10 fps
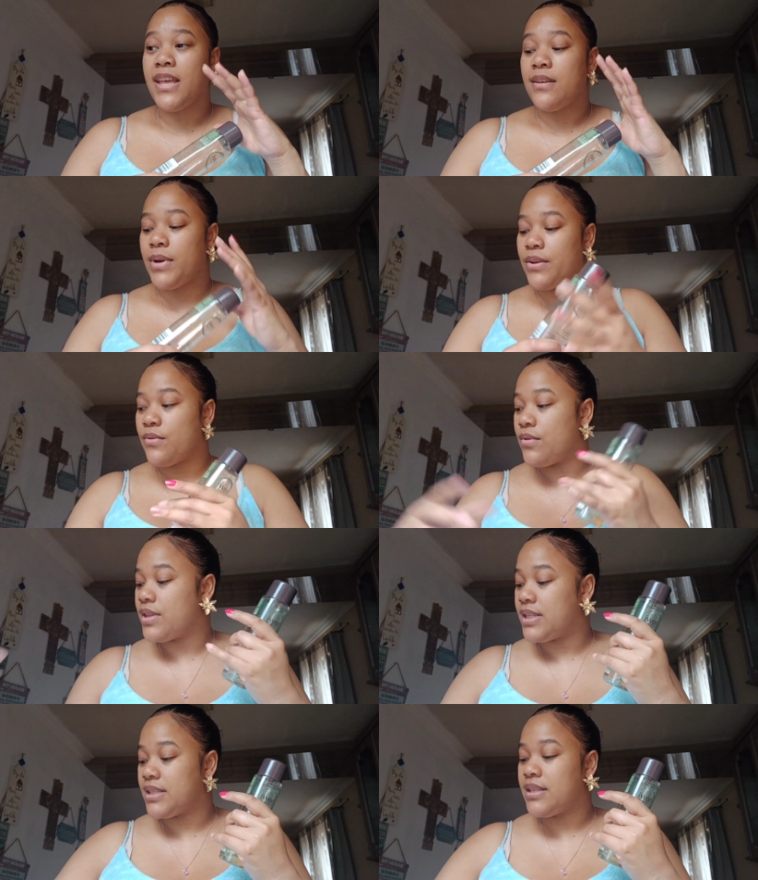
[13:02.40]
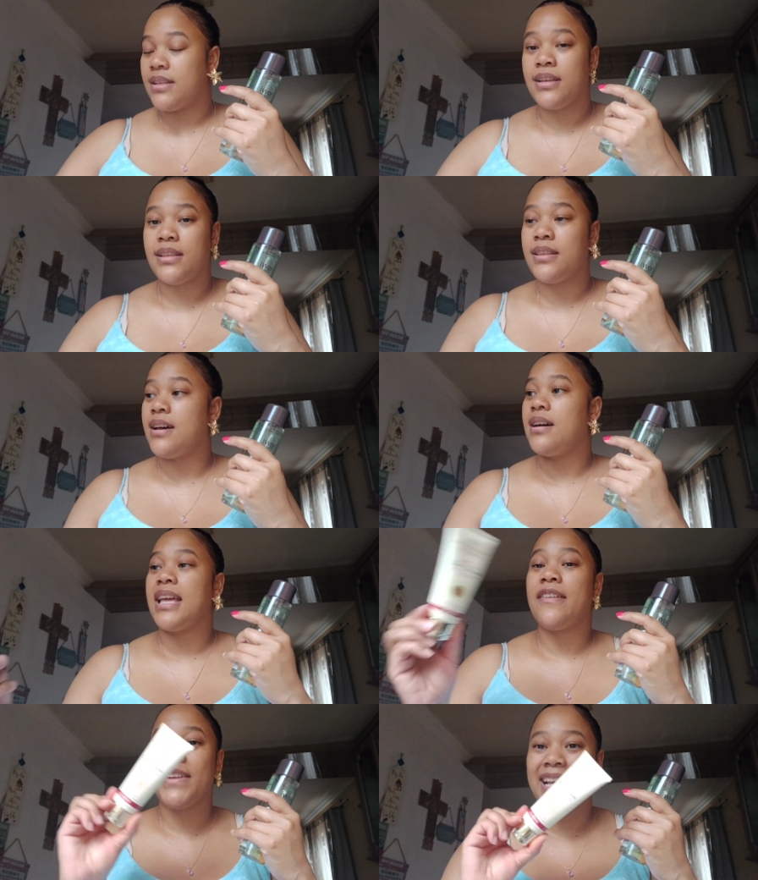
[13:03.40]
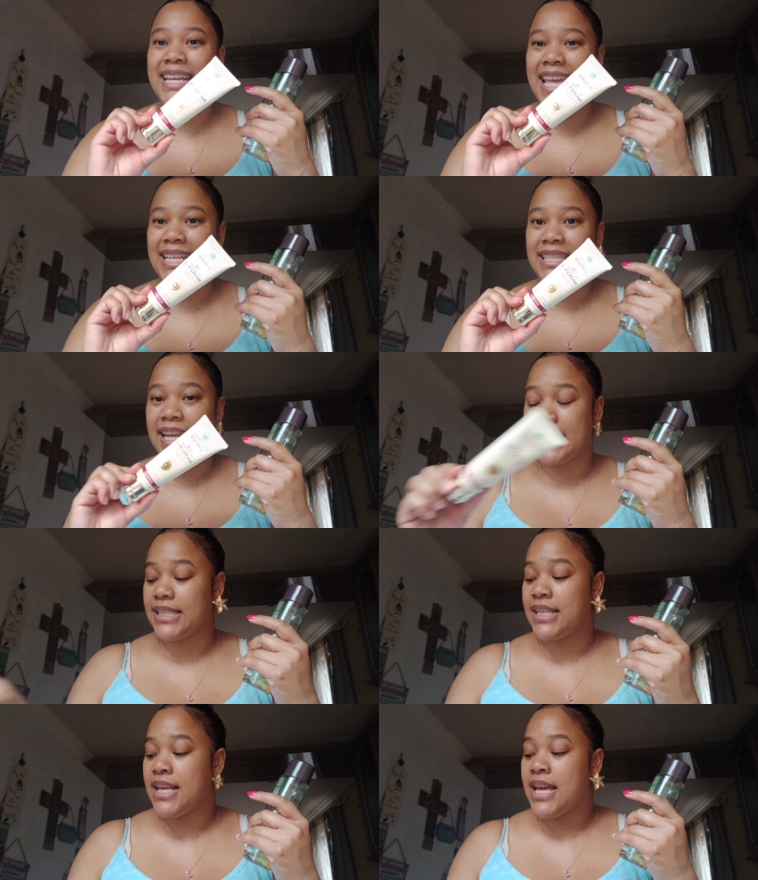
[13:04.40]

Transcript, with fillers: what do you call this the African Extracts